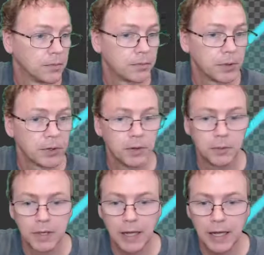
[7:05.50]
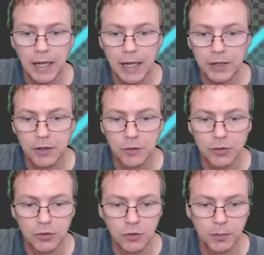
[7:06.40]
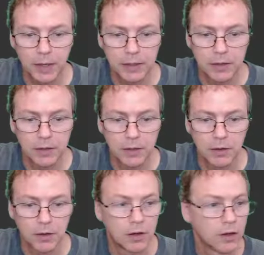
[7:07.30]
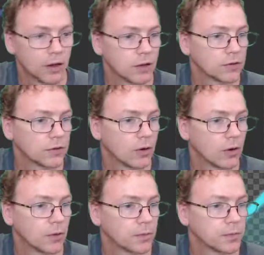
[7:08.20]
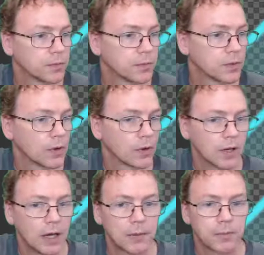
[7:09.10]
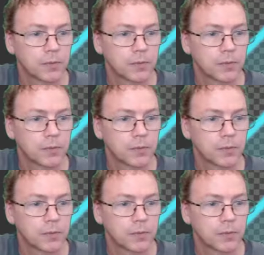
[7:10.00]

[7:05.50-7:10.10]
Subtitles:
Boom, and the resume button also. Okay.